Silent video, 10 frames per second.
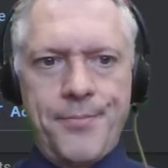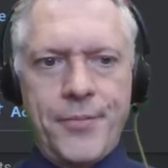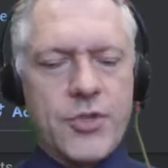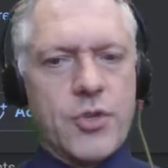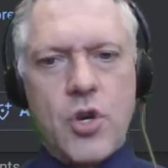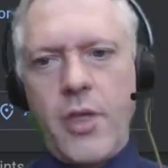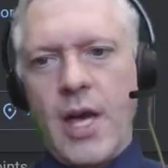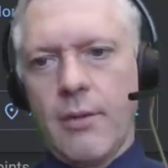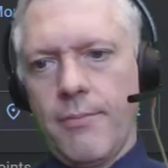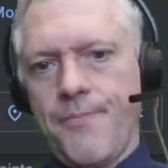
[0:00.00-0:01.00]
So try
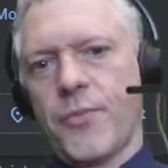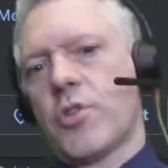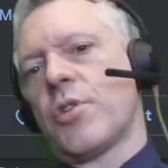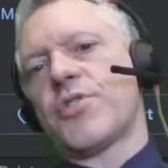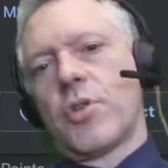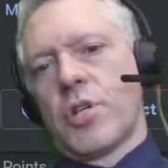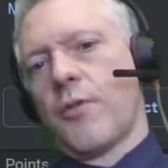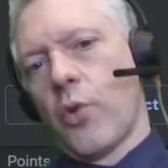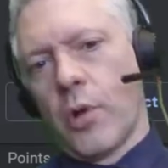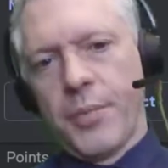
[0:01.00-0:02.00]
that. Try searching
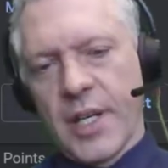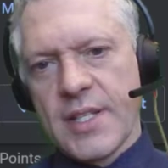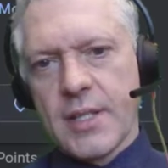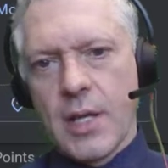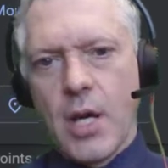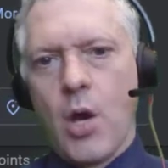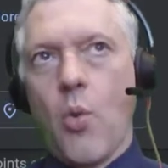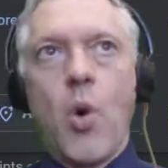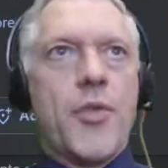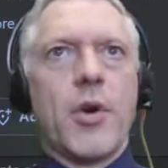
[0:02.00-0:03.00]
for a place,
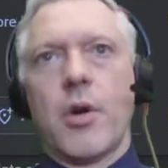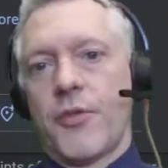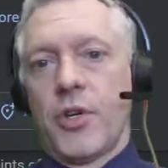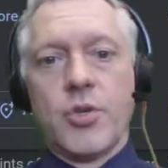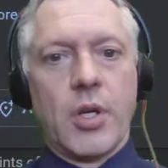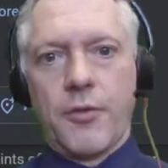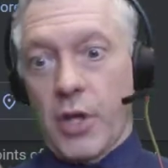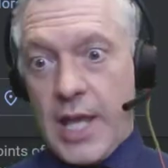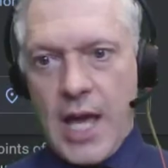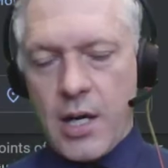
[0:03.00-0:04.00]
whether if you're doing it for
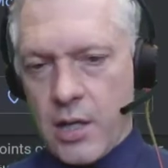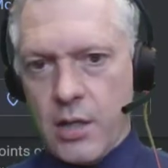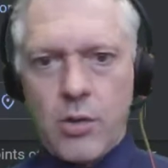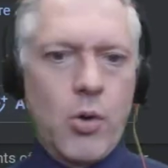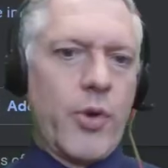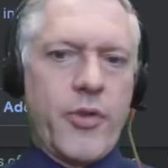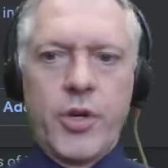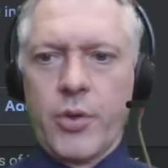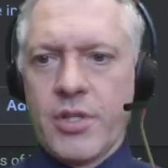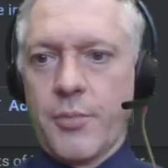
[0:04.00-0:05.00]
Canada or whether you're
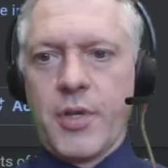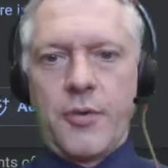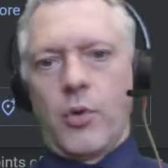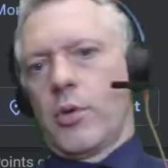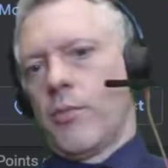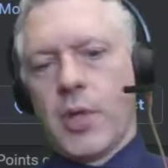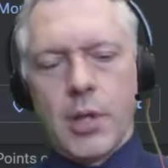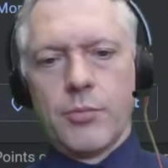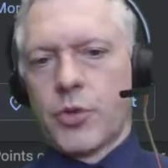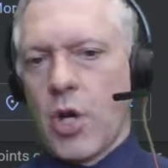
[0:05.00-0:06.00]
doing something for
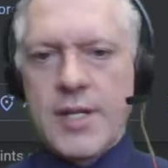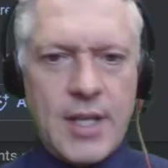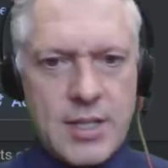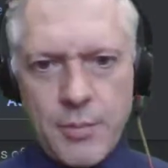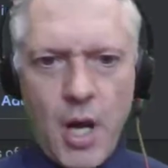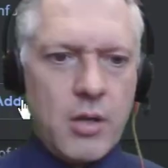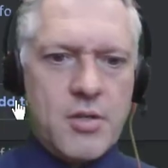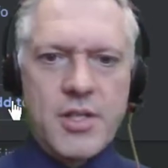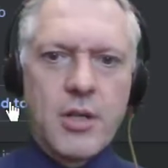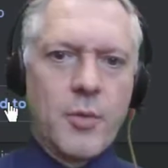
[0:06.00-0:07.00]
grade 6
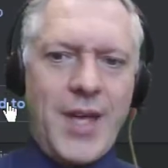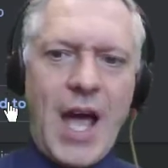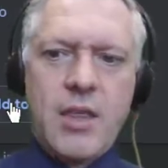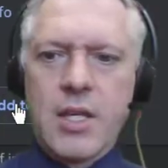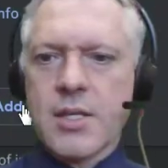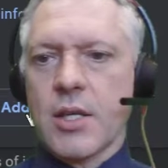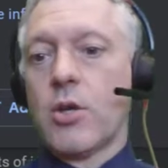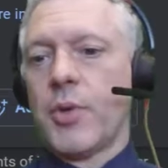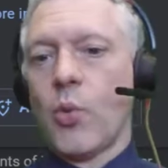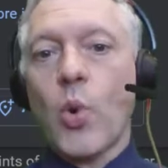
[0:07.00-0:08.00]
democracy. It could be Athens. It
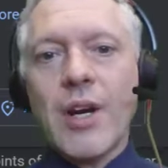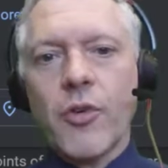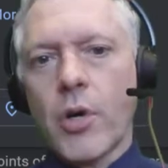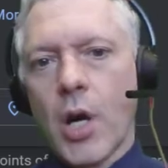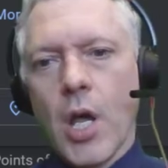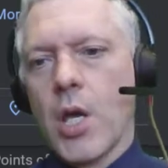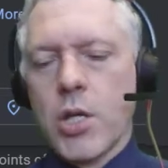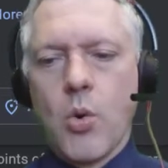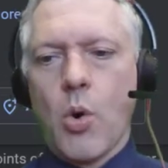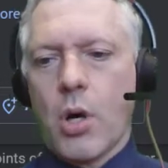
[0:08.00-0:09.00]
could be whatever
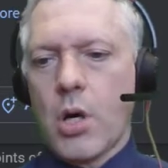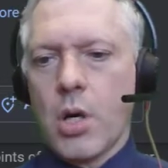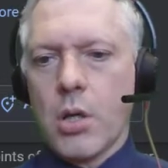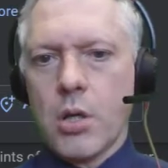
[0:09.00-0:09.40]
your